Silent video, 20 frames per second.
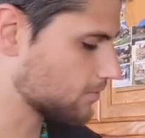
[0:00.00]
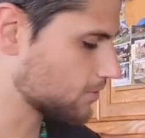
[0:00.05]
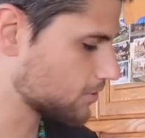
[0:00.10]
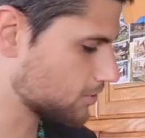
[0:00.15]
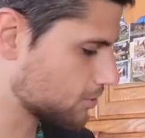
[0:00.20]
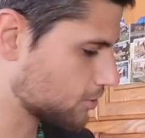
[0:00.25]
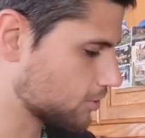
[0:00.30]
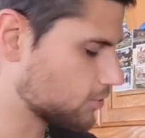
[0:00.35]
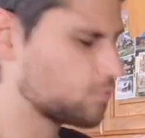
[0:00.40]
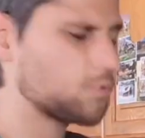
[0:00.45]
is
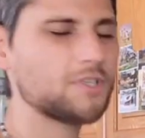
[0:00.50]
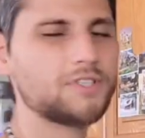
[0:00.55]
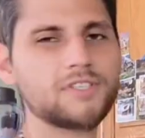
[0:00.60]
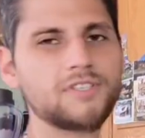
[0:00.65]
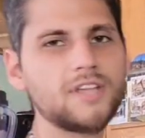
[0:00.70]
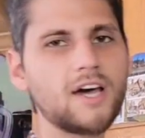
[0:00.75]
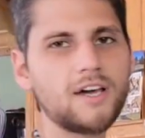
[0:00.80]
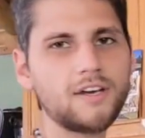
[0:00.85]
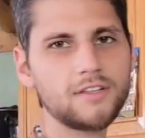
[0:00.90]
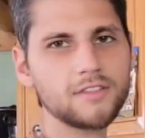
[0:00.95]
just what's
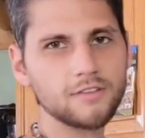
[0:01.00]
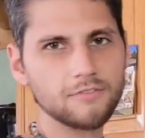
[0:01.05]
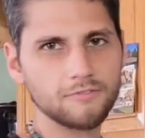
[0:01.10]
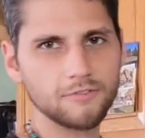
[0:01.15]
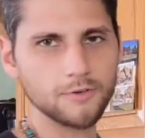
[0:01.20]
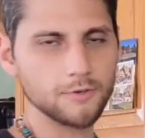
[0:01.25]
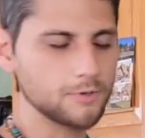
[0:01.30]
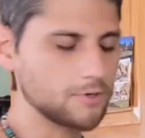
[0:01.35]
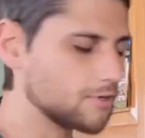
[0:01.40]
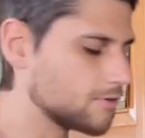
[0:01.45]
not in the
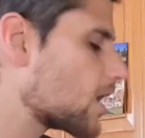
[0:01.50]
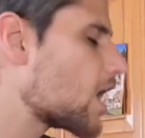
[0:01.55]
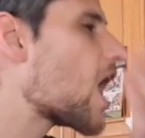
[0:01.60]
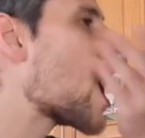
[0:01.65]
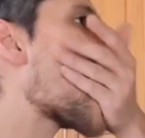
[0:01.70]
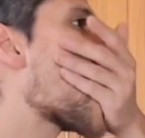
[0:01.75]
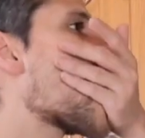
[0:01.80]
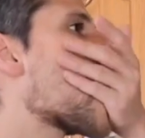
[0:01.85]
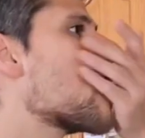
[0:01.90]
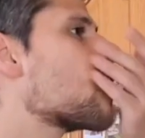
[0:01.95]
food.
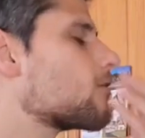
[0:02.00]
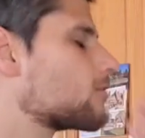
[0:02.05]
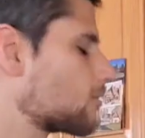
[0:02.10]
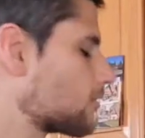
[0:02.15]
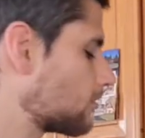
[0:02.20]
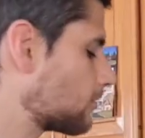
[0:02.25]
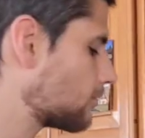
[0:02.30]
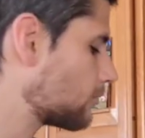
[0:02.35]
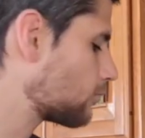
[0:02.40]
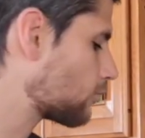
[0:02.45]

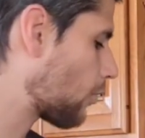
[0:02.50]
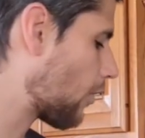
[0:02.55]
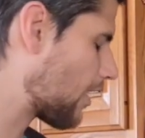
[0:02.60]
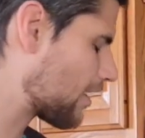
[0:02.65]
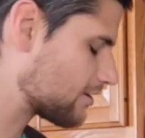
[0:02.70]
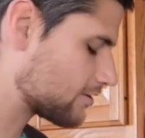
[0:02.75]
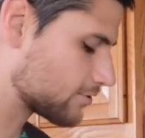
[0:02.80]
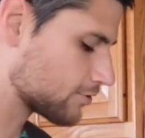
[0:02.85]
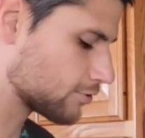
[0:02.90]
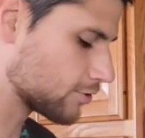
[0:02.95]
I
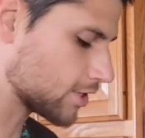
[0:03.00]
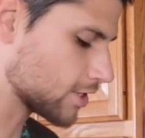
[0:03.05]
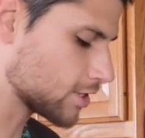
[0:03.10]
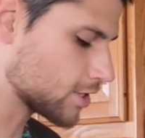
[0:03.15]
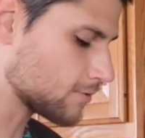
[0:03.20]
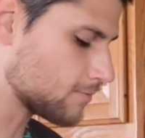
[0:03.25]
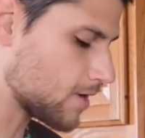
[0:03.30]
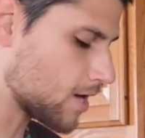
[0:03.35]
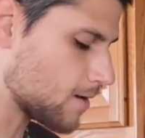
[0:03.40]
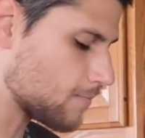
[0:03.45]
just crunch
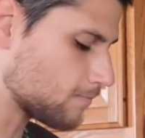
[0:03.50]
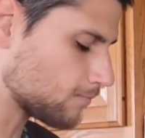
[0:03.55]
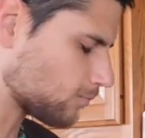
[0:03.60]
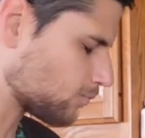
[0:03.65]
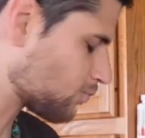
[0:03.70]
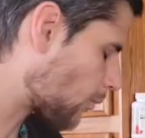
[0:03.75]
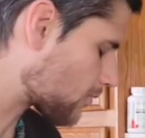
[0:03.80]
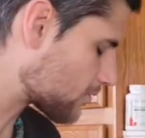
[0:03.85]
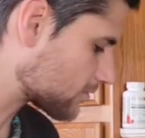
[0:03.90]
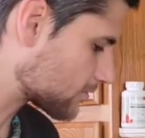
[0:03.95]
them up.
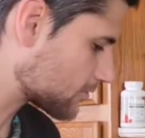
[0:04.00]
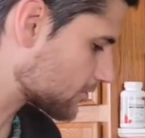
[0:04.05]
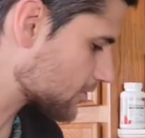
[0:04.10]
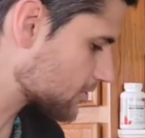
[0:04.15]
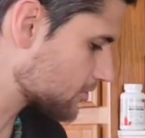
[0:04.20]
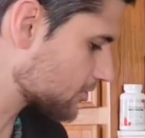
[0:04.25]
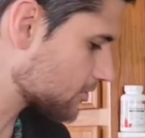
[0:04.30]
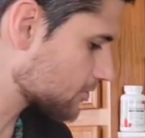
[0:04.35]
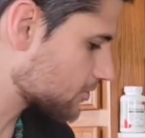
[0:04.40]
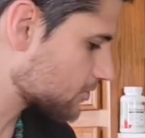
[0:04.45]

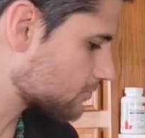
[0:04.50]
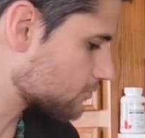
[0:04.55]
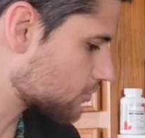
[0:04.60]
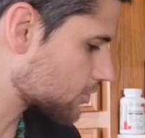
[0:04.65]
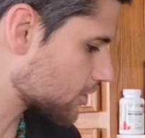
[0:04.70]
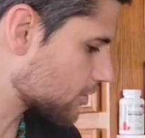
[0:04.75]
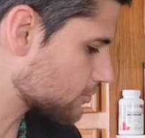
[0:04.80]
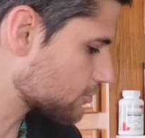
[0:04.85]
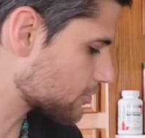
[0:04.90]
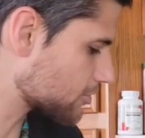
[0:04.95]
Crystal's
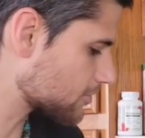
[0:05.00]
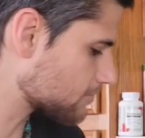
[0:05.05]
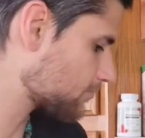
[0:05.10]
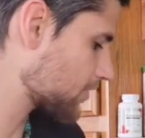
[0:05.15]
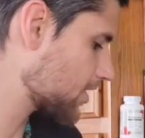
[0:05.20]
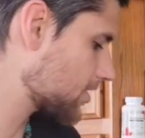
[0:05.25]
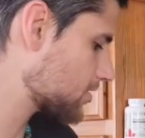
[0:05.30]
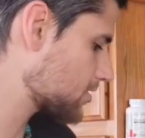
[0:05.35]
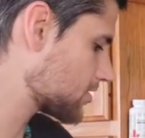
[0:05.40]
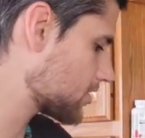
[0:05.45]
children
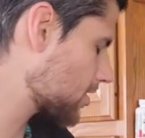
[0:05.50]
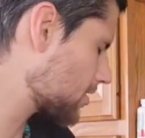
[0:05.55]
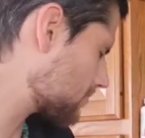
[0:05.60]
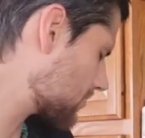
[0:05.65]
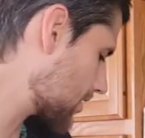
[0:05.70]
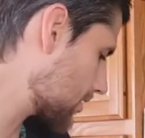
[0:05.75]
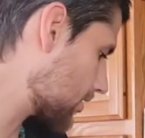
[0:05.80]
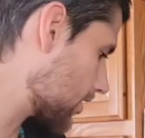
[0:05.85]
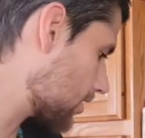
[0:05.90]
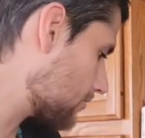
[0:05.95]
eats them.
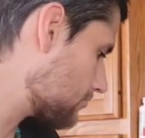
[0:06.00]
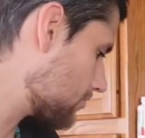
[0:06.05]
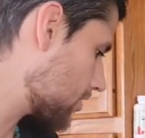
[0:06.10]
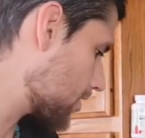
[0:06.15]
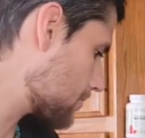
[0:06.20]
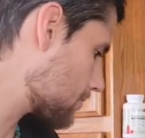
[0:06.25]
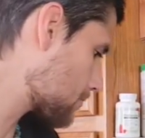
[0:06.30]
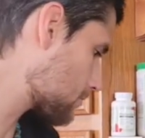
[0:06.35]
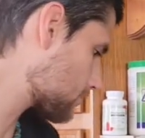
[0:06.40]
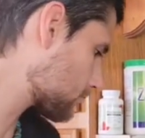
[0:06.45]
They love
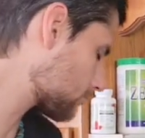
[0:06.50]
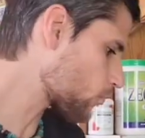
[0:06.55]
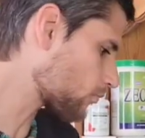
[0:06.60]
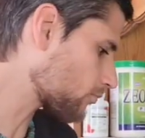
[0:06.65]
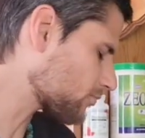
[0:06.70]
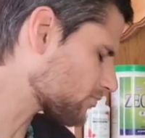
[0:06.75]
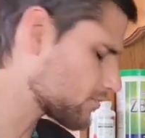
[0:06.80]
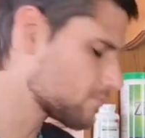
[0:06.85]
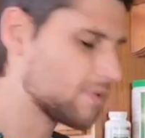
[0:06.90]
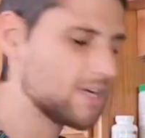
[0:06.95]
them.
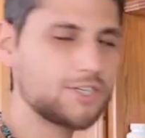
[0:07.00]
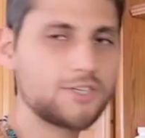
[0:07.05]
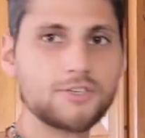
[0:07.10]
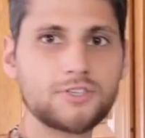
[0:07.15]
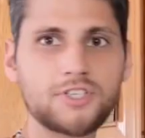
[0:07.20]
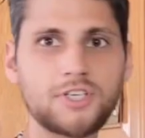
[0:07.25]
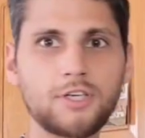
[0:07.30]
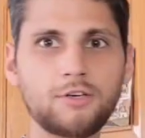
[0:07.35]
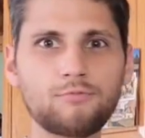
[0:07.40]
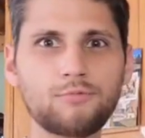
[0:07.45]
Makes your
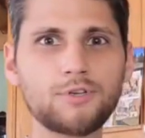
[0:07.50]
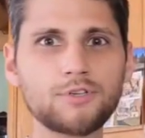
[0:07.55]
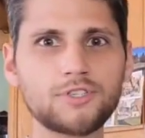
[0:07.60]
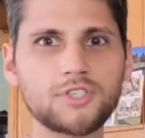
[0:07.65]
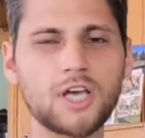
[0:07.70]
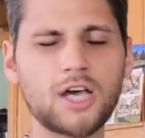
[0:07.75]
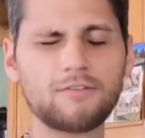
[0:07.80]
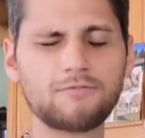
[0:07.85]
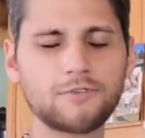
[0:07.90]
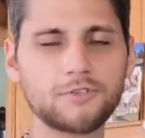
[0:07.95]
skin real
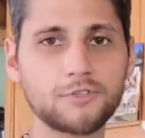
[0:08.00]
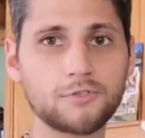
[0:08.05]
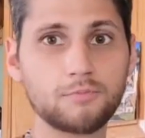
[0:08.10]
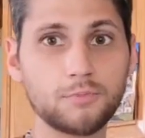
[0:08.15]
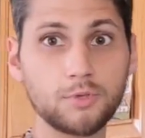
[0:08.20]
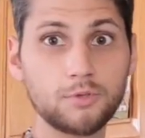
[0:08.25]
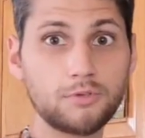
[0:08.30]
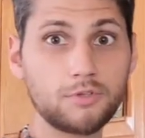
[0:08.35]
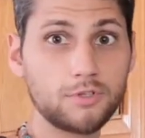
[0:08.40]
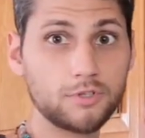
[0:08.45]
soft and
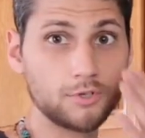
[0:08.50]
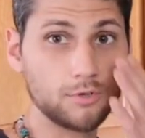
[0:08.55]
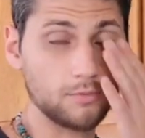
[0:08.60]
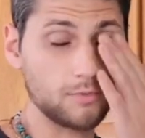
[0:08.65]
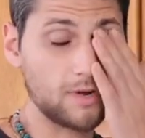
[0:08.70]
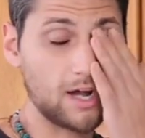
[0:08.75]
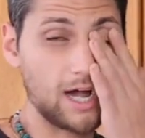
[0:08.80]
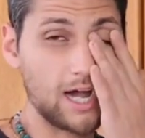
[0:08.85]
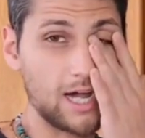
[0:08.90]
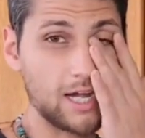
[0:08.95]
smooth and your
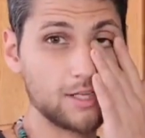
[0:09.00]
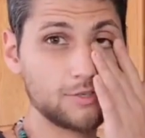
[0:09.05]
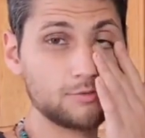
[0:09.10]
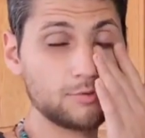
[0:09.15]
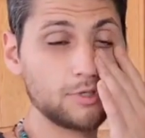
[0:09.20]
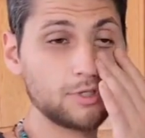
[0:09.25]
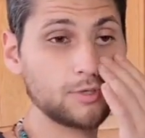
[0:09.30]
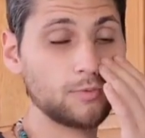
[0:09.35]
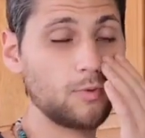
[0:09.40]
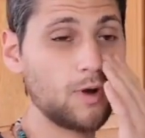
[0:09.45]
eyes
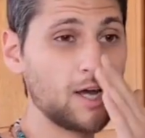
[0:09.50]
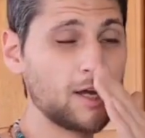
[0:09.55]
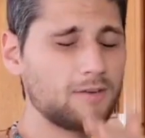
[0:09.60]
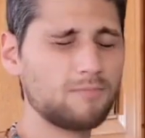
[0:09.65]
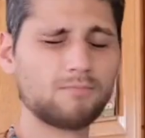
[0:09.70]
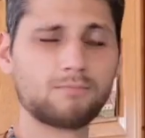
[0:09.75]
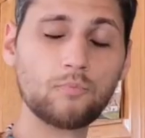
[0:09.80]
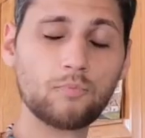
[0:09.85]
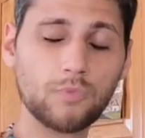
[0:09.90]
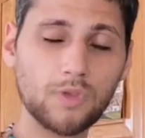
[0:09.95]
really white.
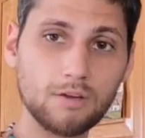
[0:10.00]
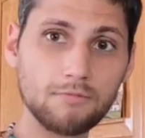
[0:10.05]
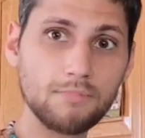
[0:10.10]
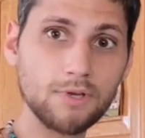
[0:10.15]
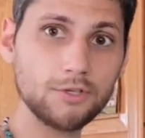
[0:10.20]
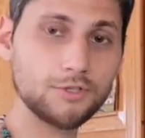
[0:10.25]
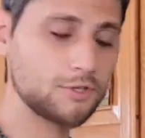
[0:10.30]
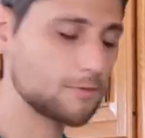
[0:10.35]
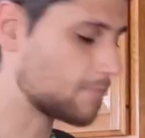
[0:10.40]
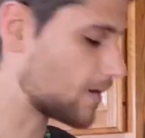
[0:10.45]

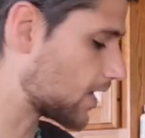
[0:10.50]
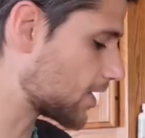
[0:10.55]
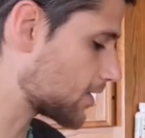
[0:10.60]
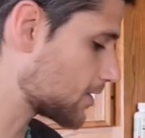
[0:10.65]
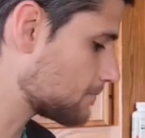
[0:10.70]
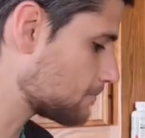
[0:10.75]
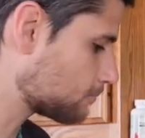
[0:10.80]
Builds your body.